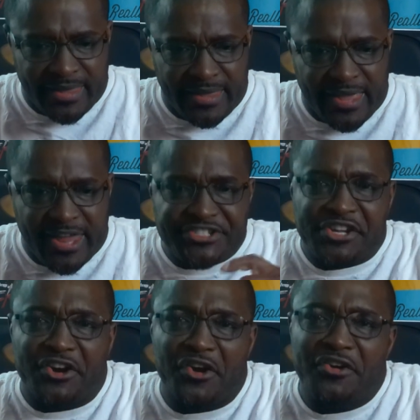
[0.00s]
It took
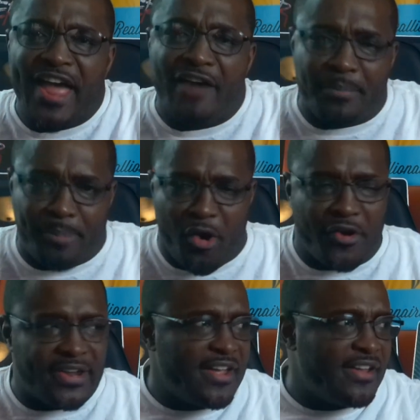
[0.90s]
her to have a
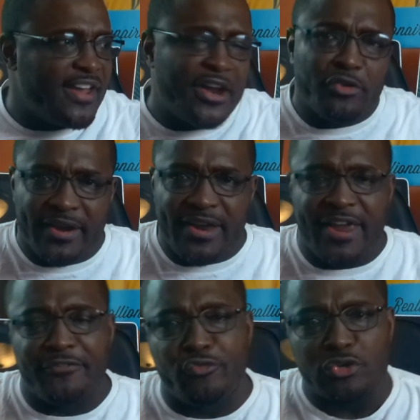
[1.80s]
party here in
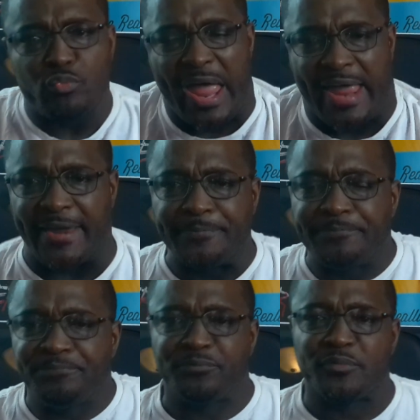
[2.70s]
Fort Wayne.
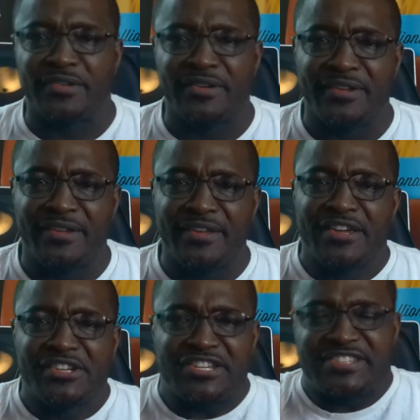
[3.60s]

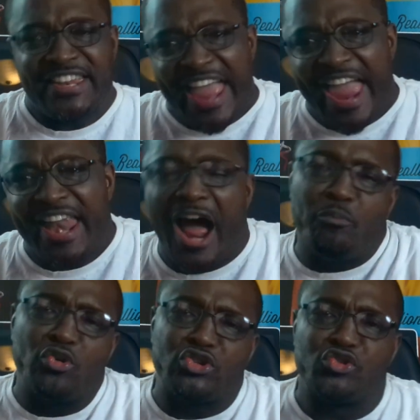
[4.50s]
She said, Dad, I
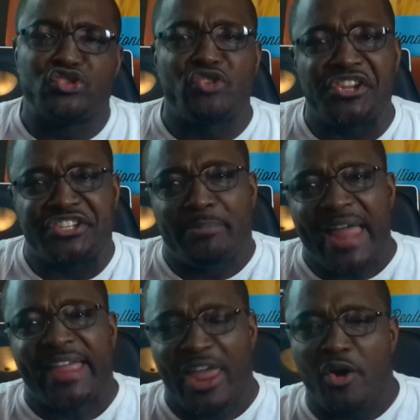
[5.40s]
want you to dress up
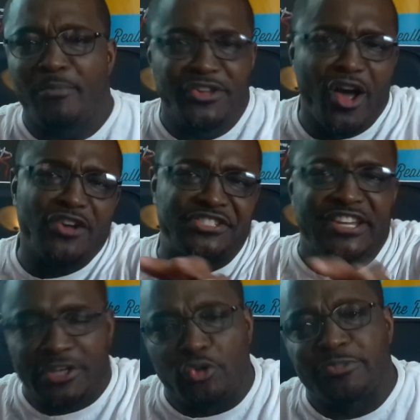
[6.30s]
like Elmo. Y'all
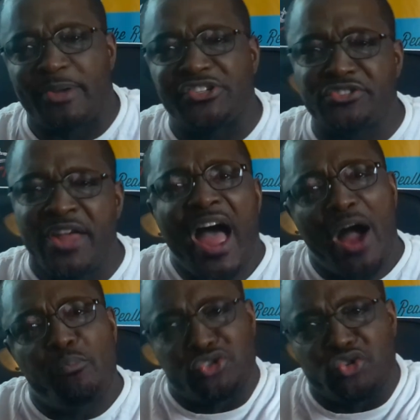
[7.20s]
seen those pictures. I
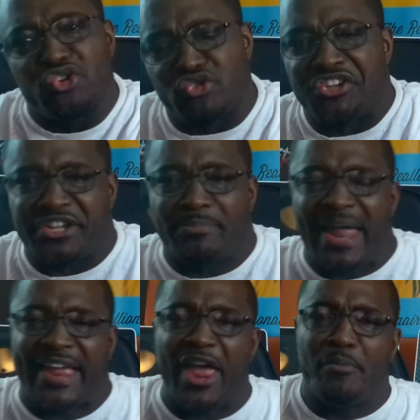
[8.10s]
want you to dress up
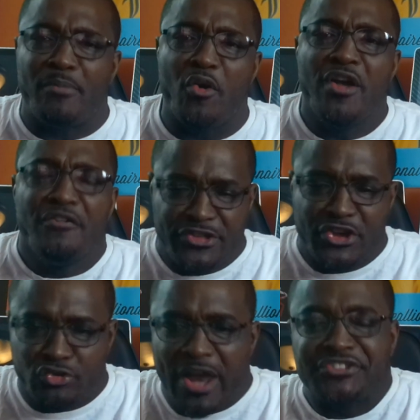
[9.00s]
like Elmo for your
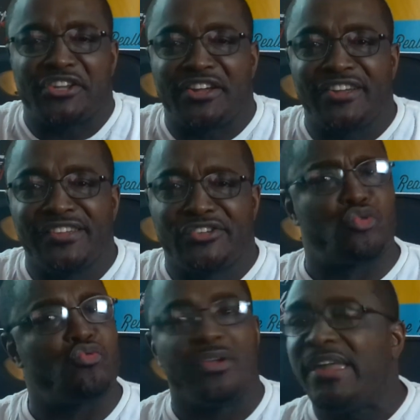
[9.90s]
grandson. Shoot,
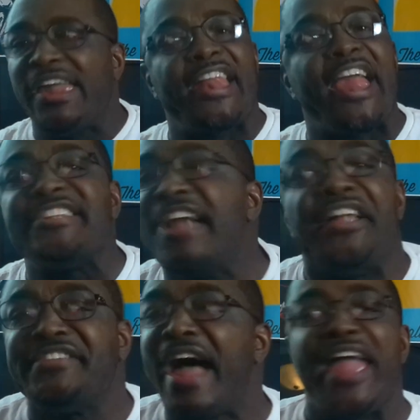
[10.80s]
it ain't
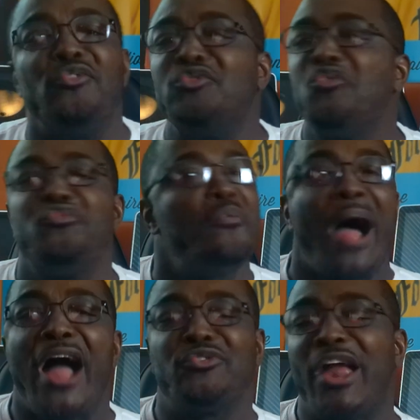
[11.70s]
nothing I ain't gonna do for
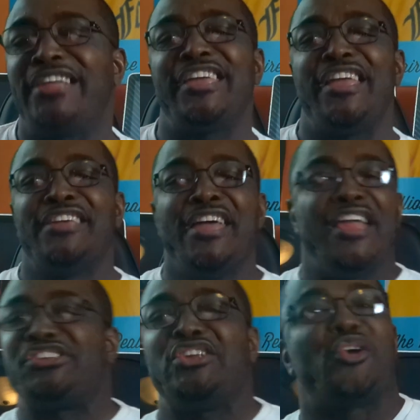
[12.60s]
my grandkid. And
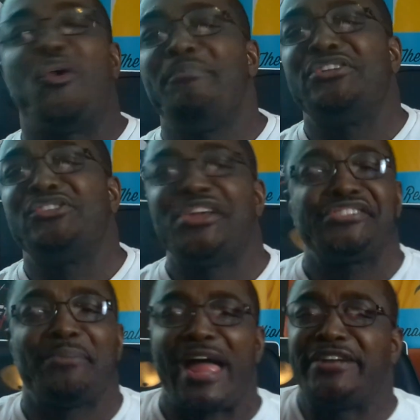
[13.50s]
she told me to dress
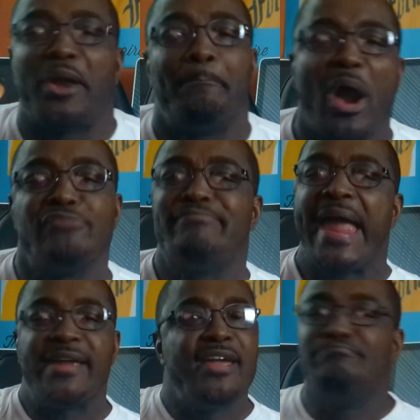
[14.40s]
up like the
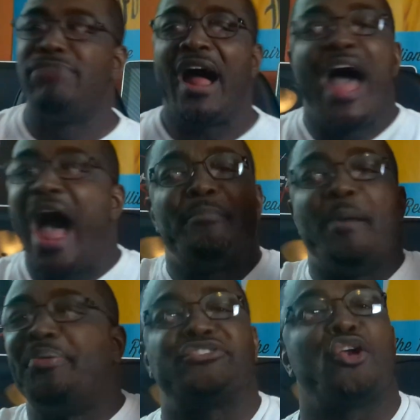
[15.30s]
mermaid, bruh. I'm gonna
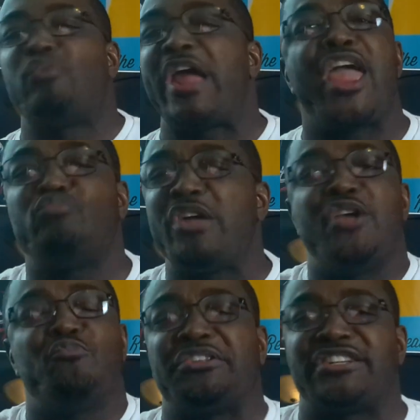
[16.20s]
put the red wig
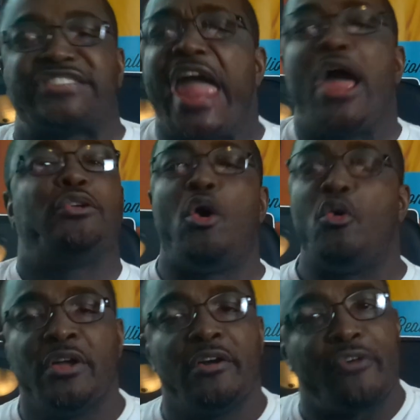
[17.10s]
with the tail
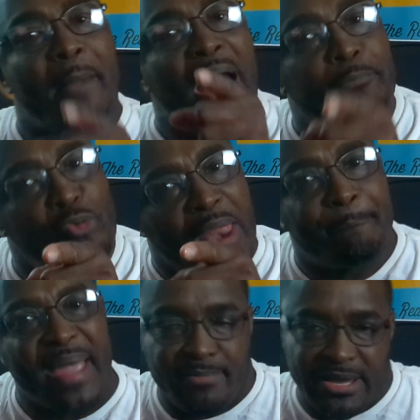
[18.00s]
on for my
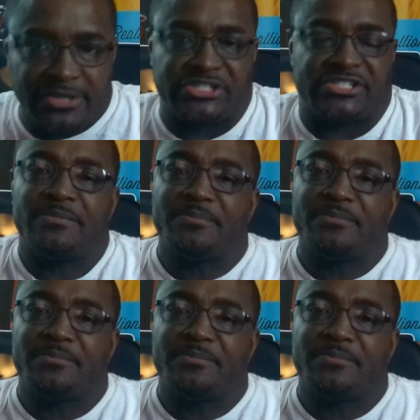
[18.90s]
grandbabies.